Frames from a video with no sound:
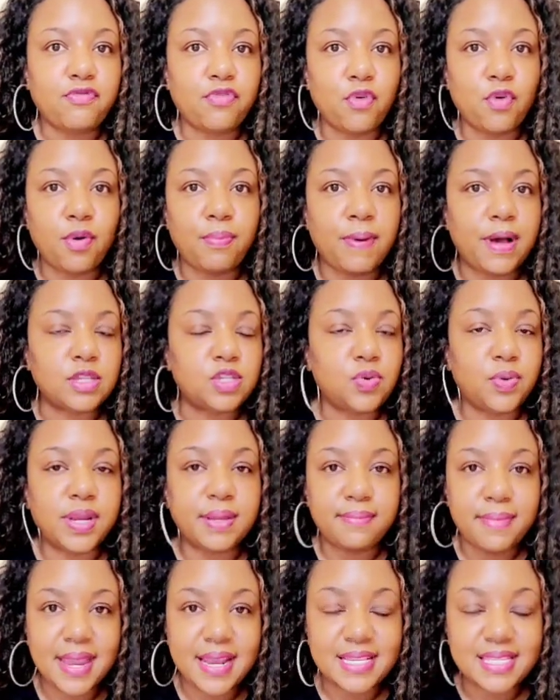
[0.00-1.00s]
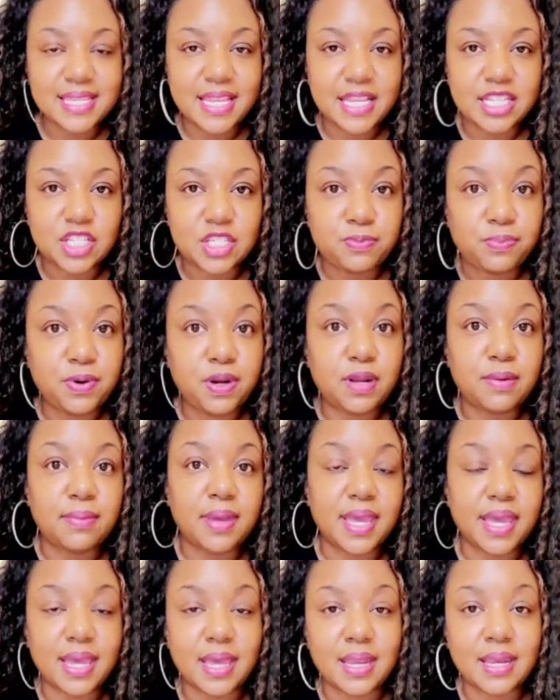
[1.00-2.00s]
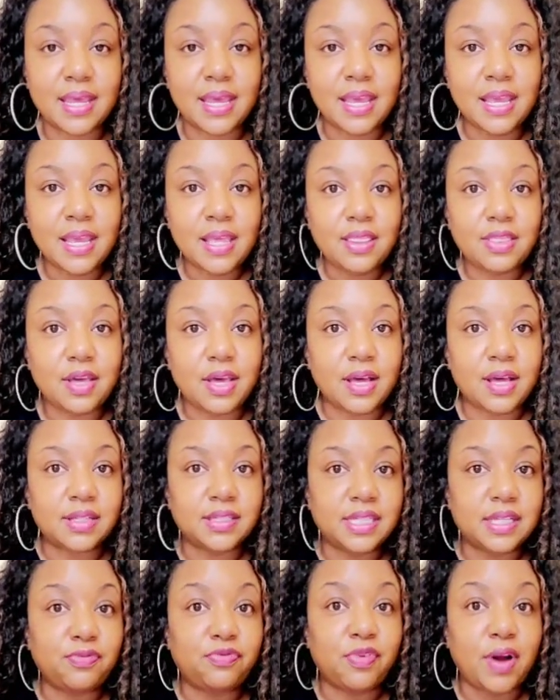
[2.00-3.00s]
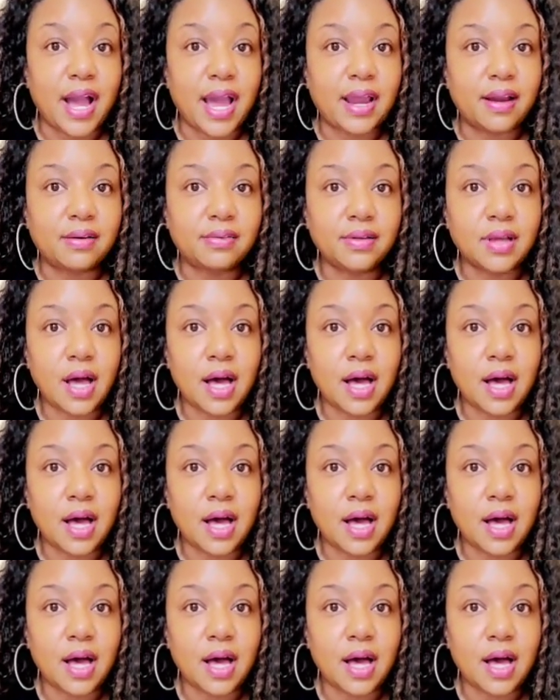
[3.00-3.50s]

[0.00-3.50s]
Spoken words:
for about 20 minutes, and then just put them in the deep fryer.